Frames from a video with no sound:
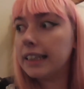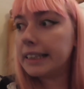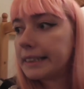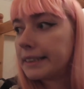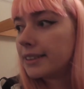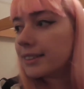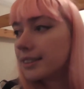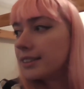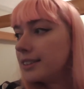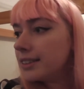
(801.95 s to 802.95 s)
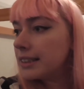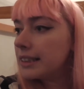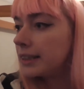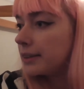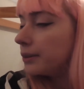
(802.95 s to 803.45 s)
Yes, I need to
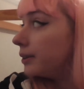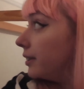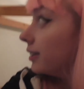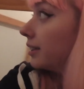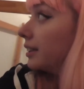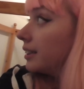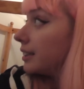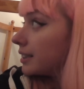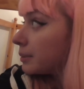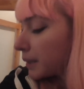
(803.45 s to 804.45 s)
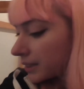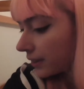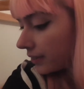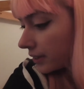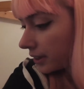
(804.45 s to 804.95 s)
go. It's past
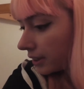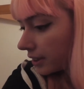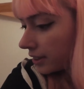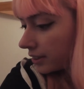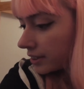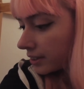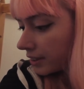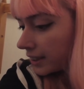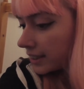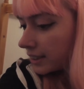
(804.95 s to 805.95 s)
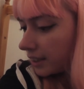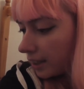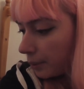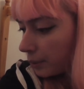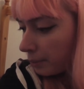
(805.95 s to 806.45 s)
five o'clock, so I've got less than an
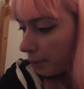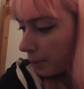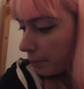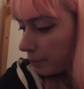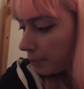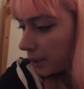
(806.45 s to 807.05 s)
hour with my mum.